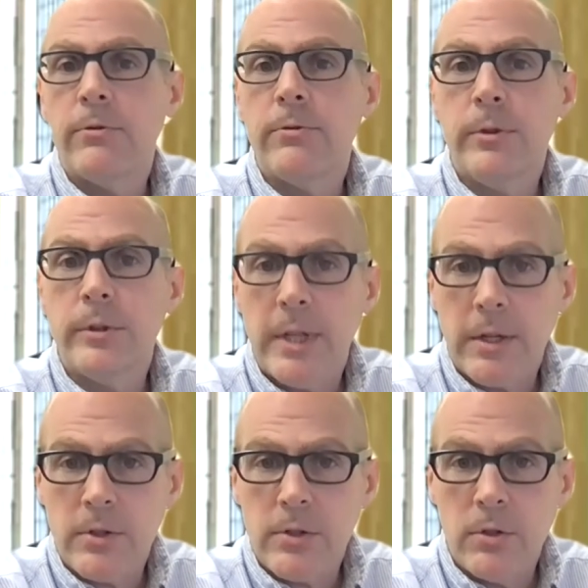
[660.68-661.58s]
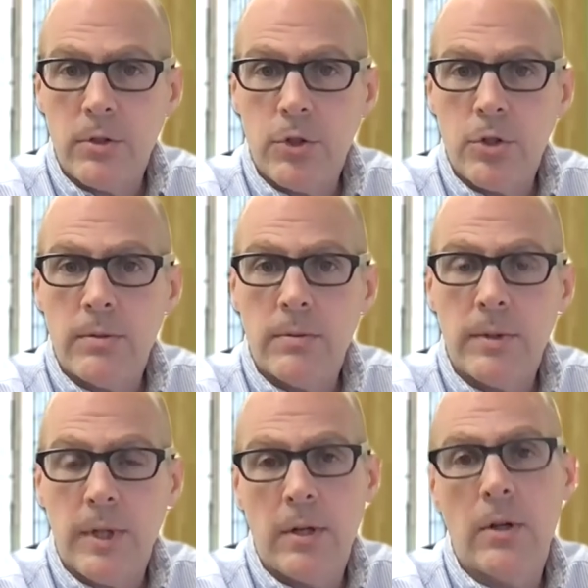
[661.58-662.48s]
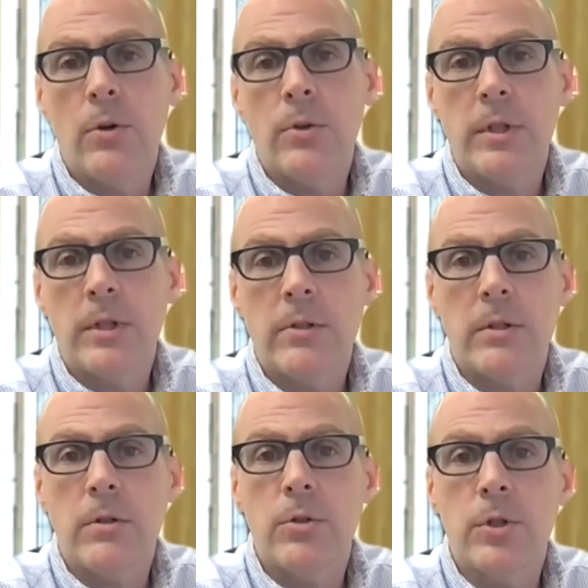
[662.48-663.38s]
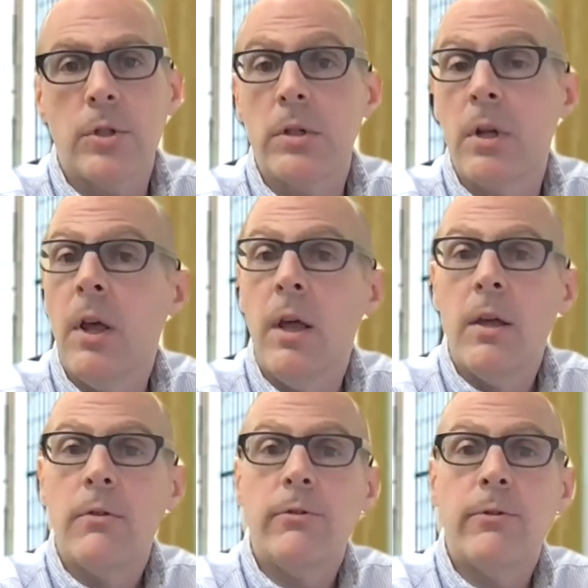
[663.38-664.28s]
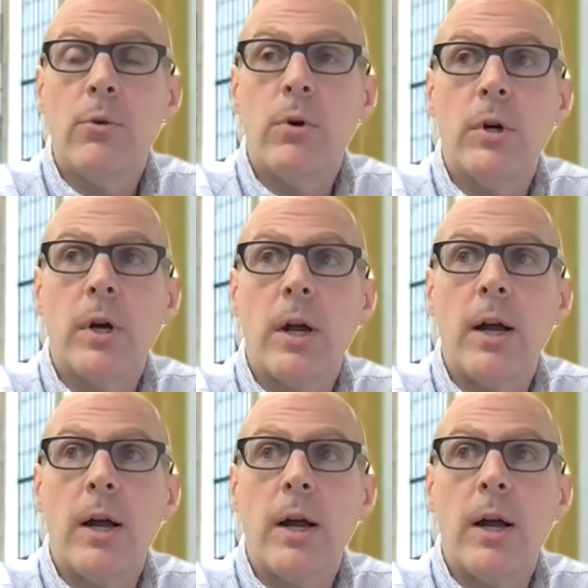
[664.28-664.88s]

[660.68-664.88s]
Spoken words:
full text search in a host institution for